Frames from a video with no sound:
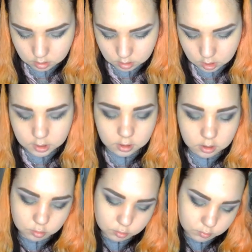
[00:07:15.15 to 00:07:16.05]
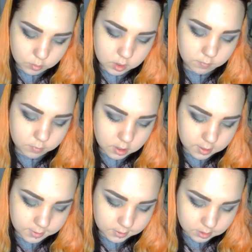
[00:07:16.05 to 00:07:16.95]
Color Tattoo 24
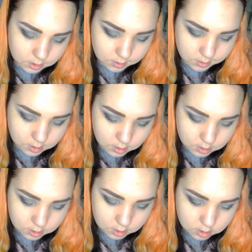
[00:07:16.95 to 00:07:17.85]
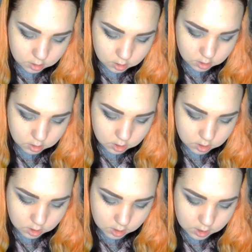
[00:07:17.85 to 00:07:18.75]
Eyes in the color
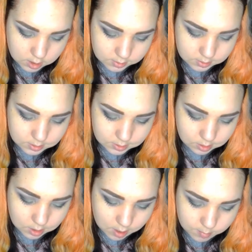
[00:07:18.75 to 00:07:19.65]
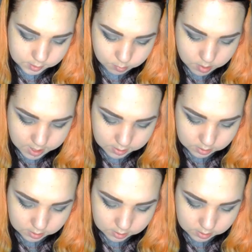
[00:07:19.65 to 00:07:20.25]
60 Timeless Black.